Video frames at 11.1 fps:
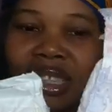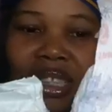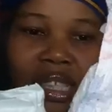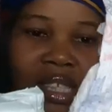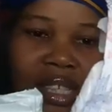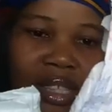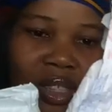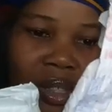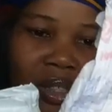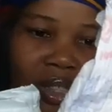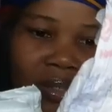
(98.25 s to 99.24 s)
This, they
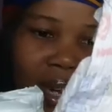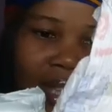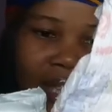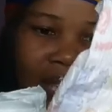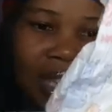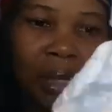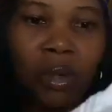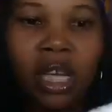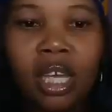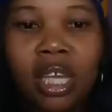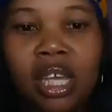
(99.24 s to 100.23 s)
don't write their name.
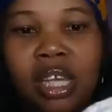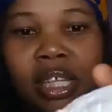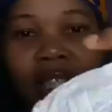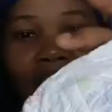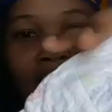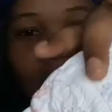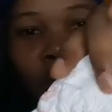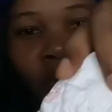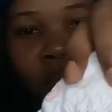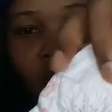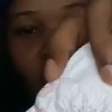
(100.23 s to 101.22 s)
Okay, their name
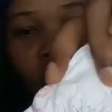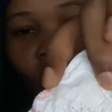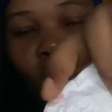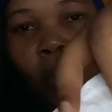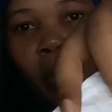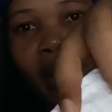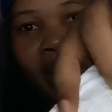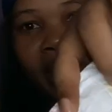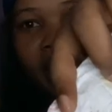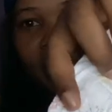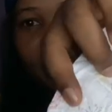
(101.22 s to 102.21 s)
is written somewhere
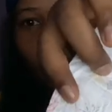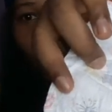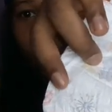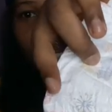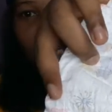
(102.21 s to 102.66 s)
here. Huggies.